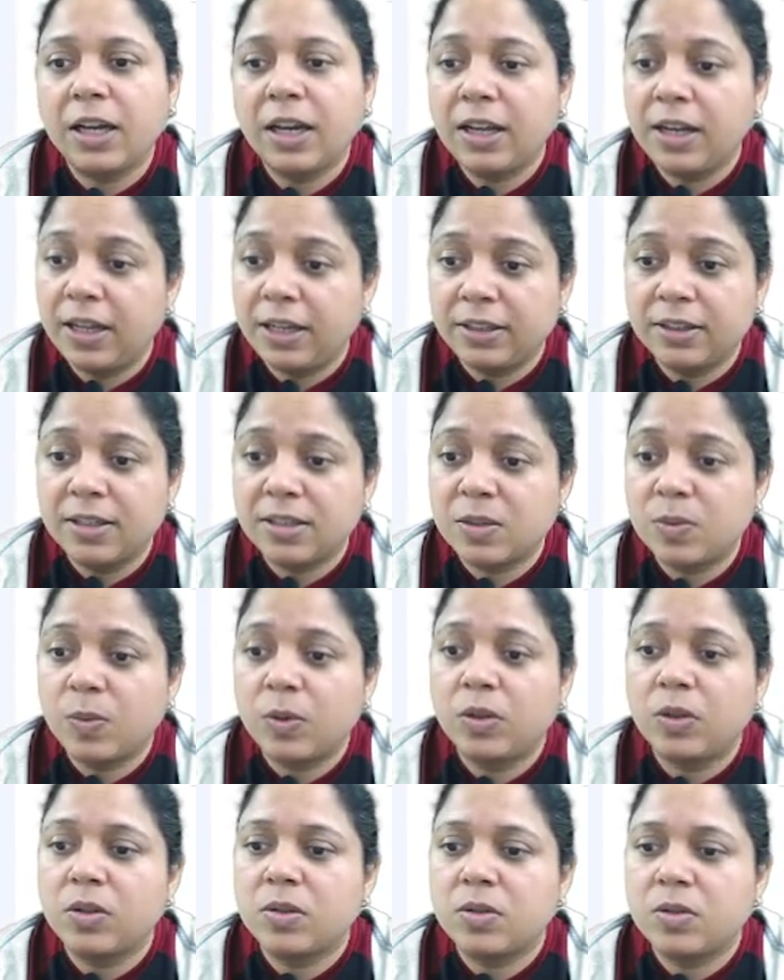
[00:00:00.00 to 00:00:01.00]
I like this
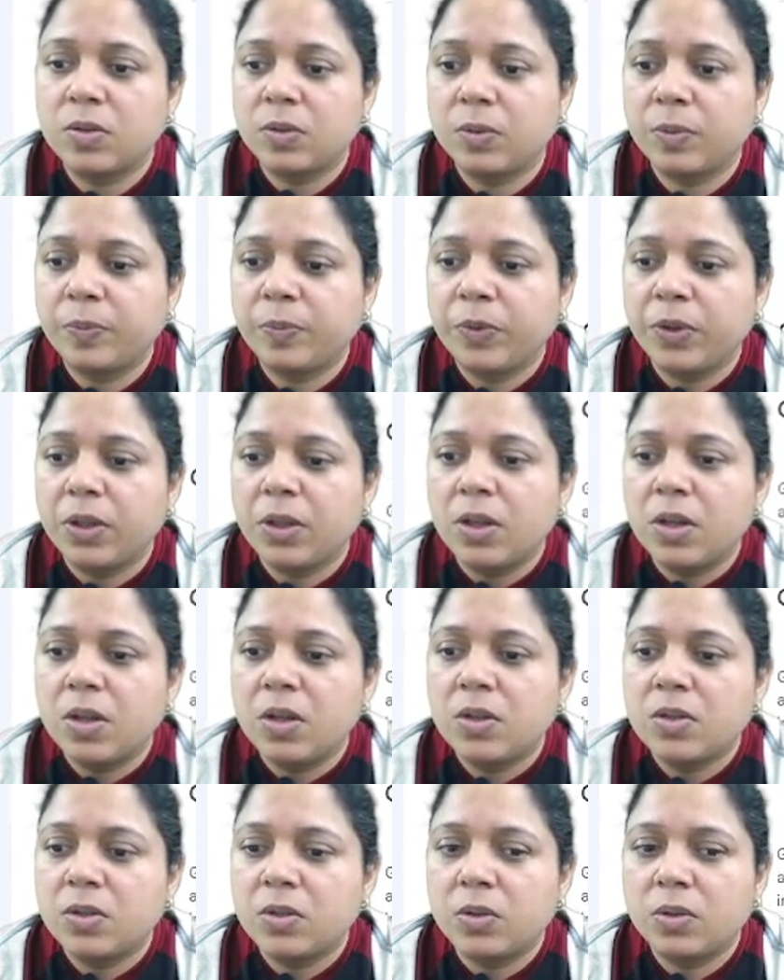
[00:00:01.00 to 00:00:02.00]
one also.
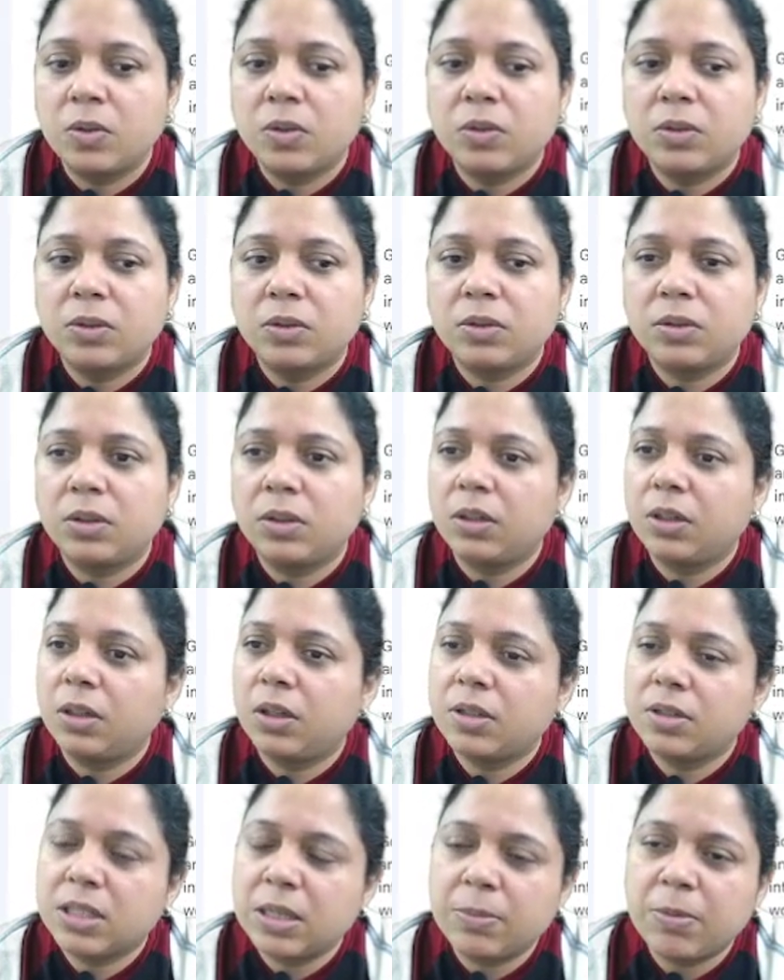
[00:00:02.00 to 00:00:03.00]
So
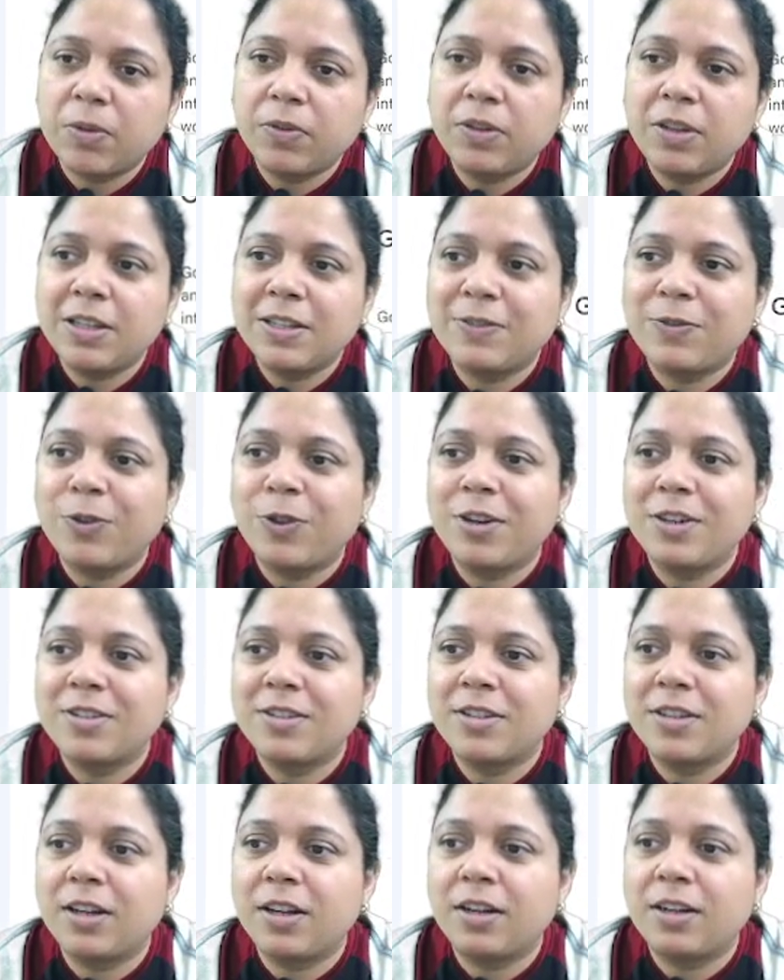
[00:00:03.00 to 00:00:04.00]
some of these
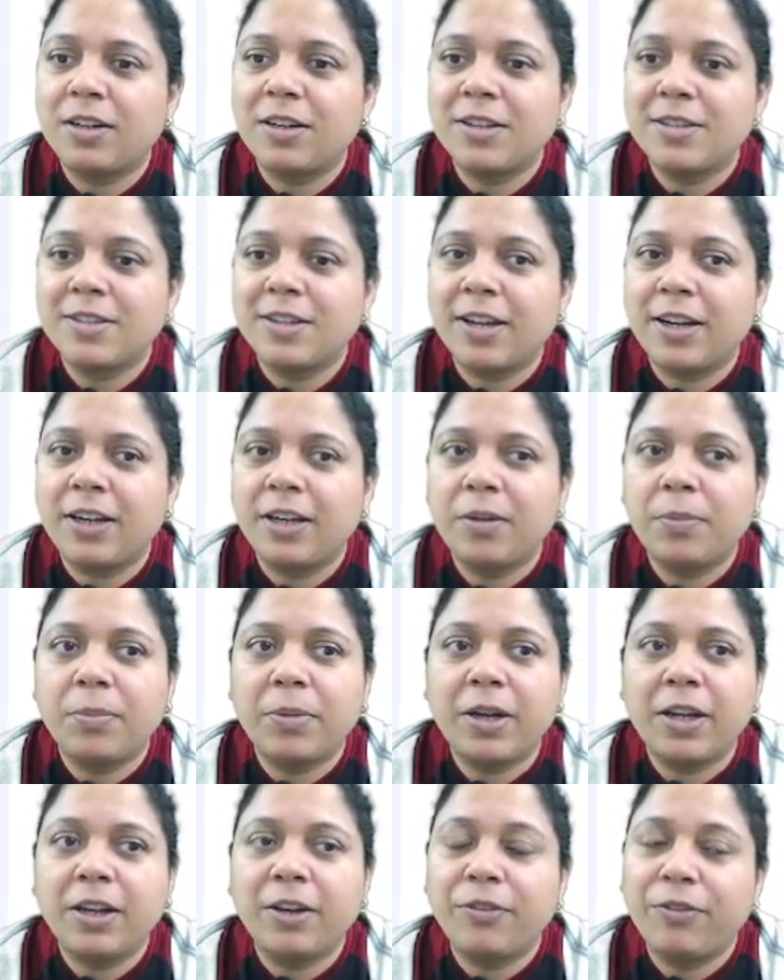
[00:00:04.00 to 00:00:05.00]
fonts are designed
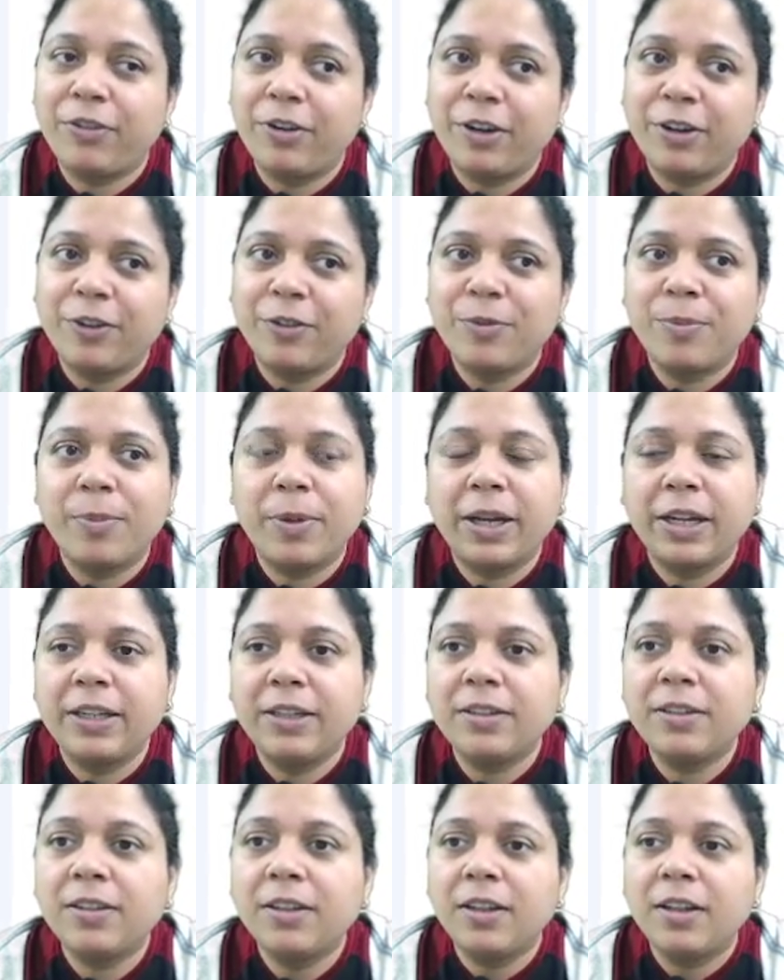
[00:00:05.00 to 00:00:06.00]
by a friend of
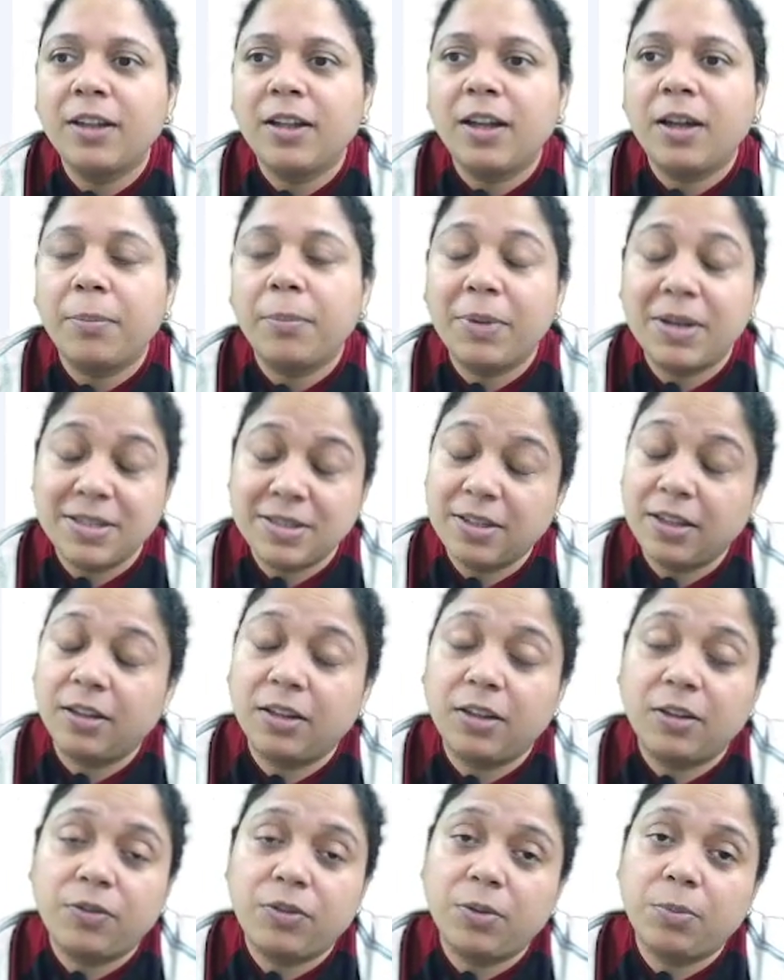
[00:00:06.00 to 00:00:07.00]
mine, my
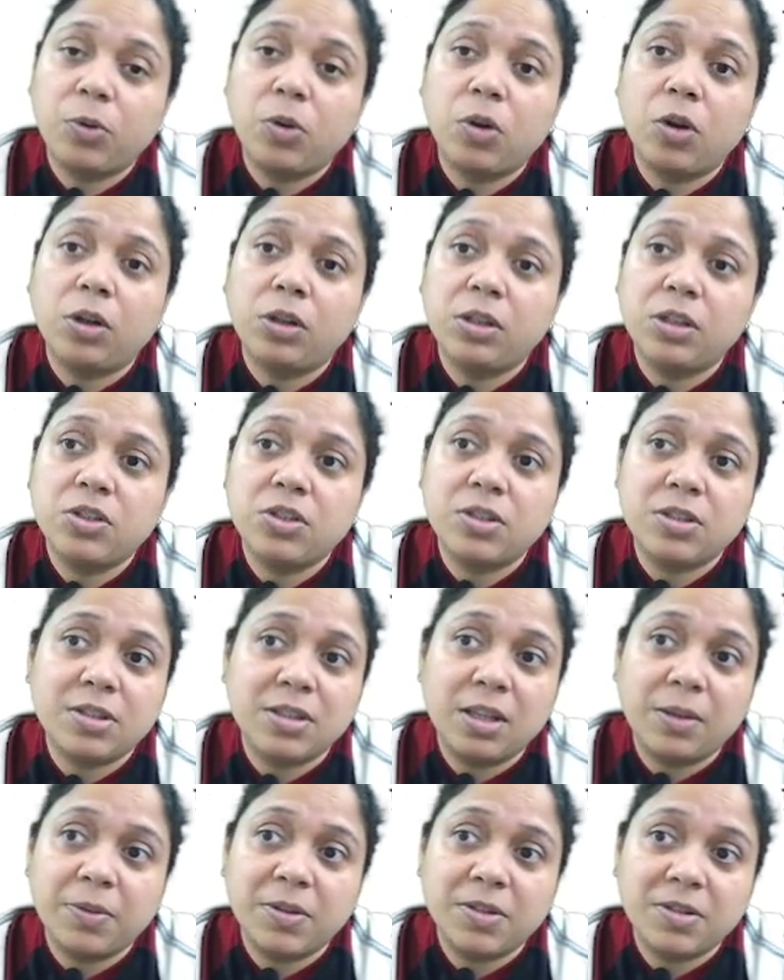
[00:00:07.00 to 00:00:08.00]
senior from college. His
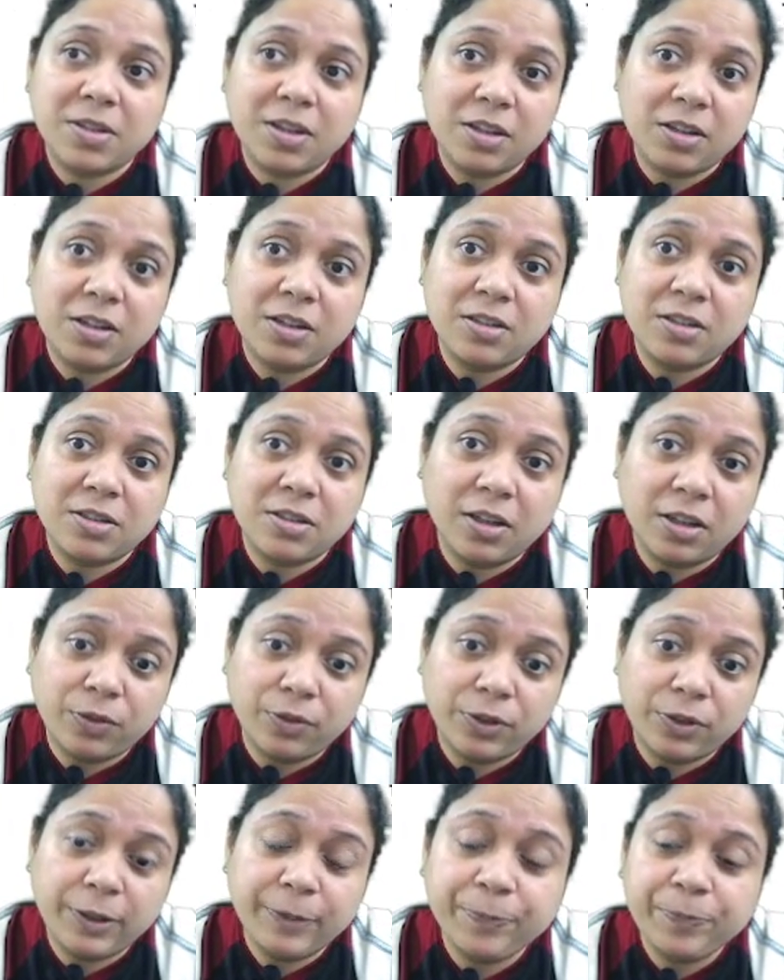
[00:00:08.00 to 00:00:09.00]
name is Girish
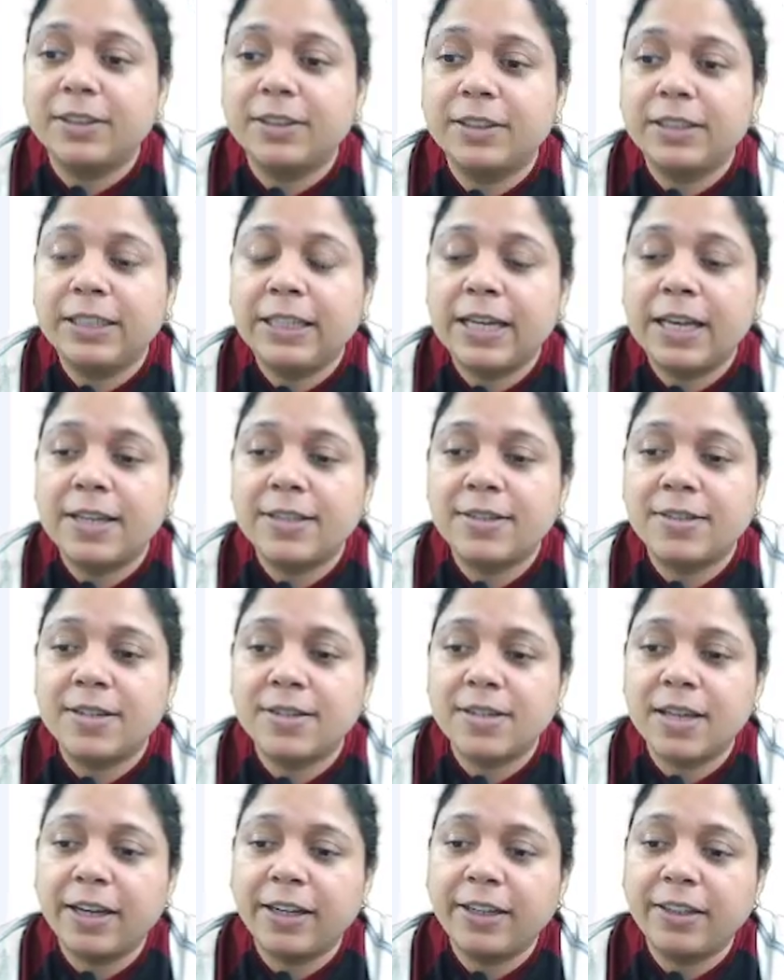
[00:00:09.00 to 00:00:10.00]
Tadvi. He has
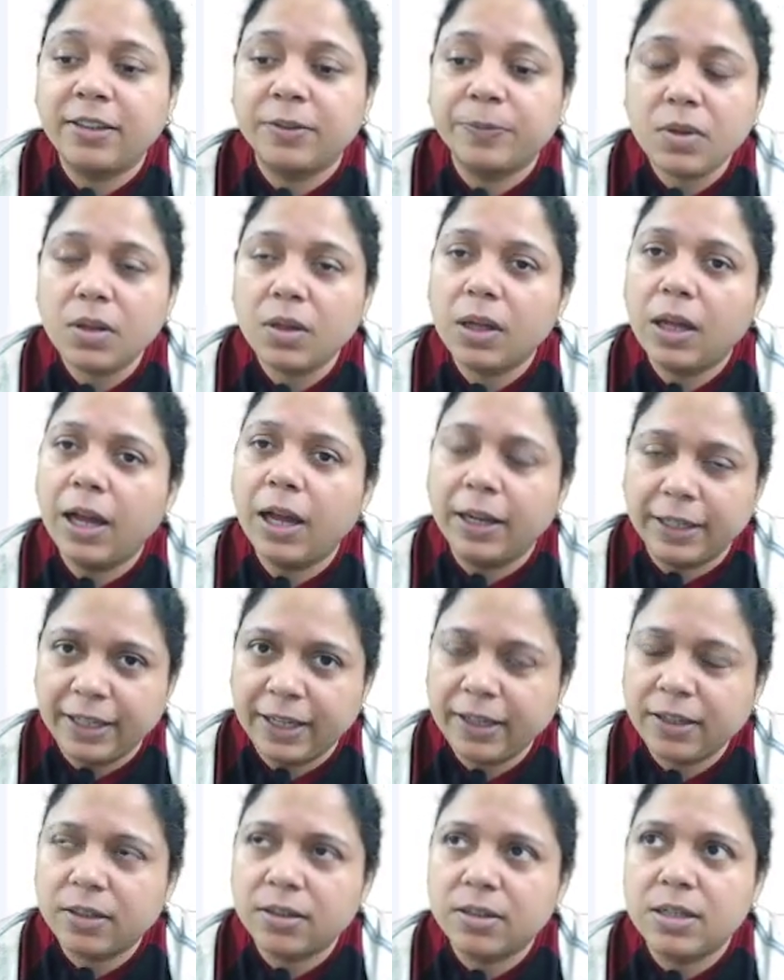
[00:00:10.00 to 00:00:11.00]
designed
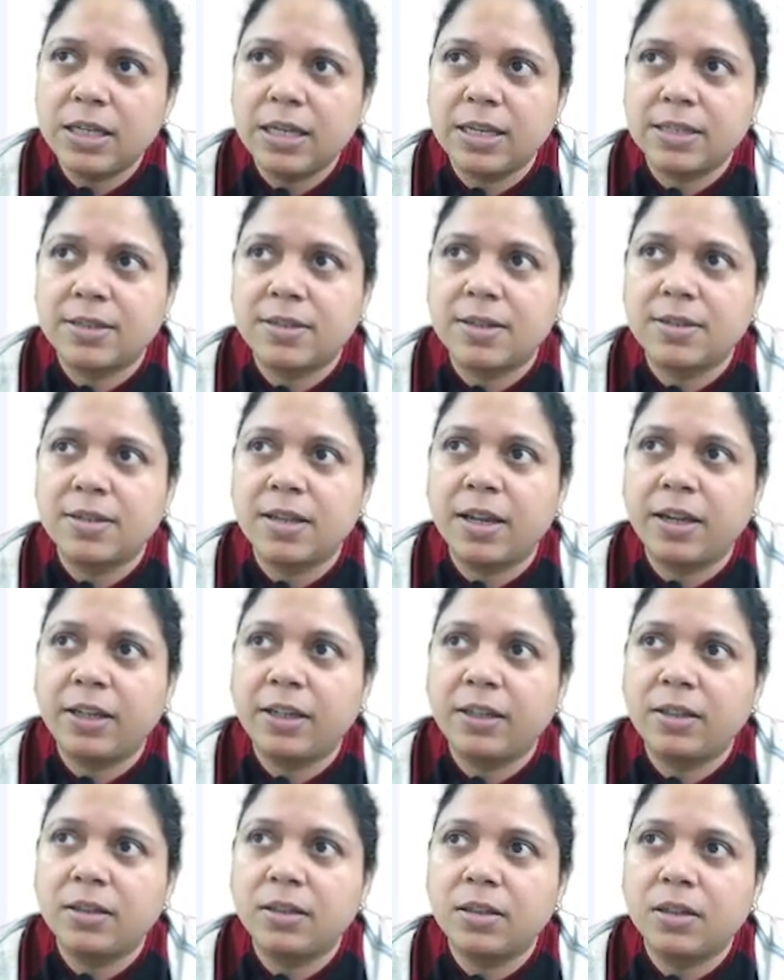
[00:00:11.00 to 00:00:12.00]
Anek, he has
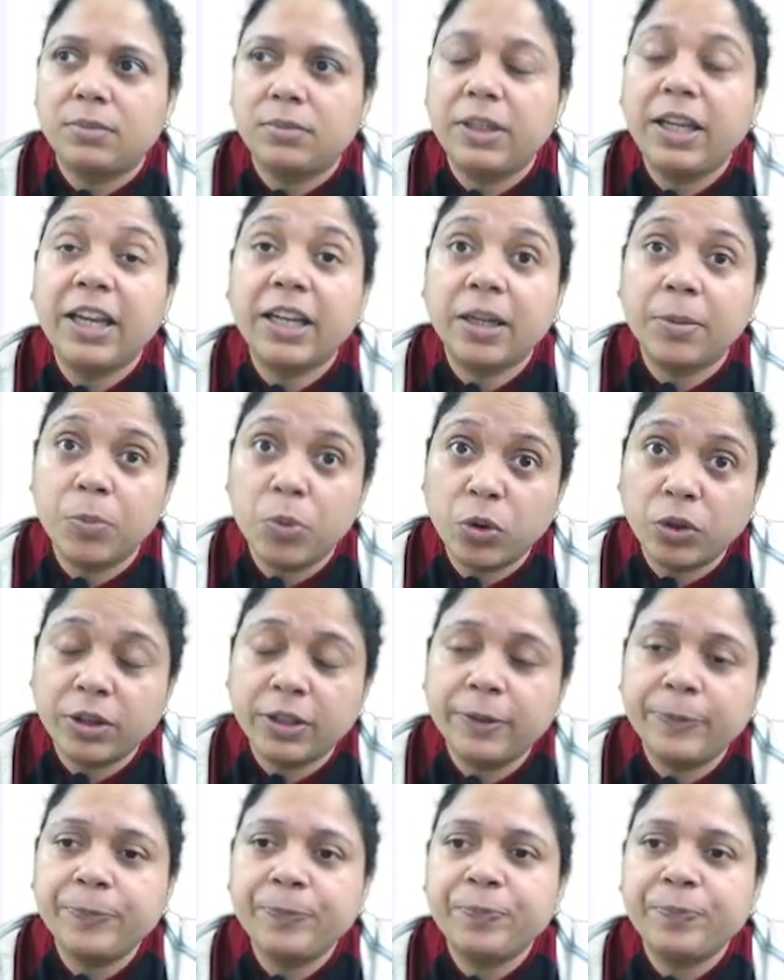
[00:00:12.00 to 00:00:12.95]
designed Ekmukta.